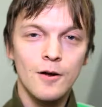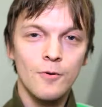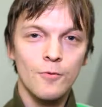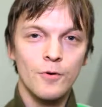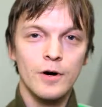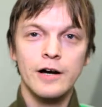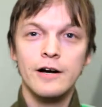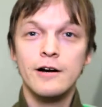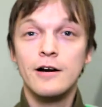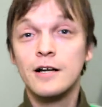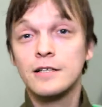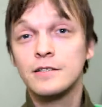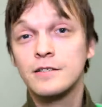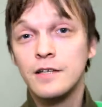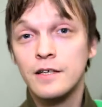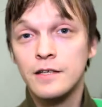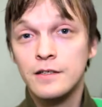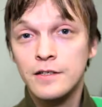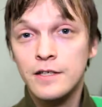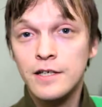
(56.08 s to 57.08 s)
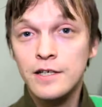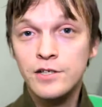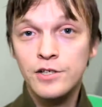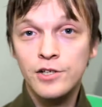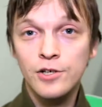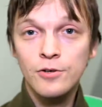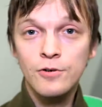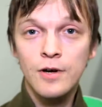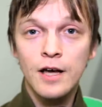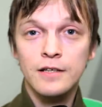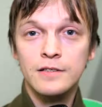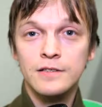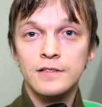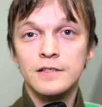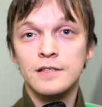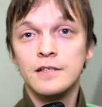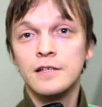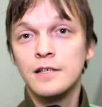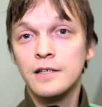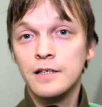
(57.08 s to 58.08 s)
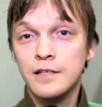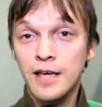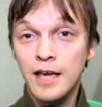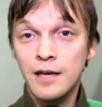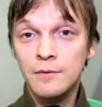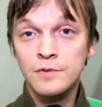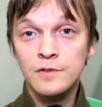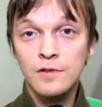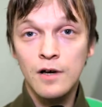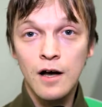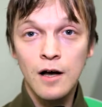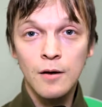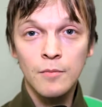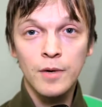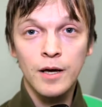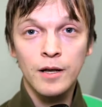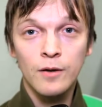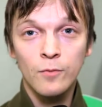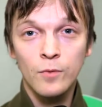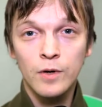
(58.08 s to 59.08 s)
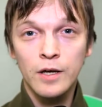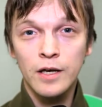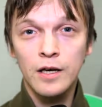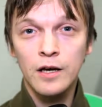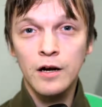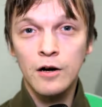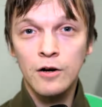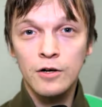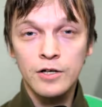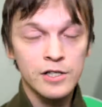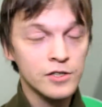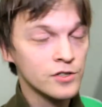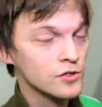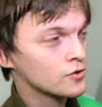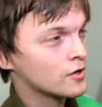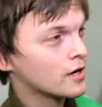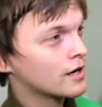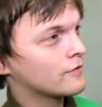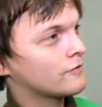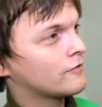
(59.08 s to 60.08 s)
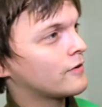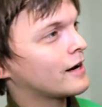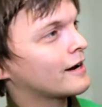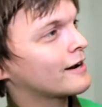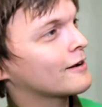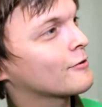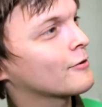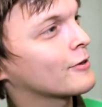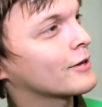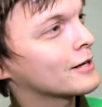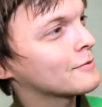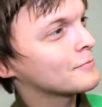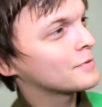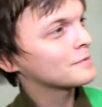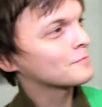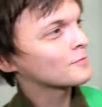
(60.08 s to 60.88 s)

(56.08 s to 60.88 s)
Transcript: We're here at THQ at Gamescom, and we are just trying to find out a little bit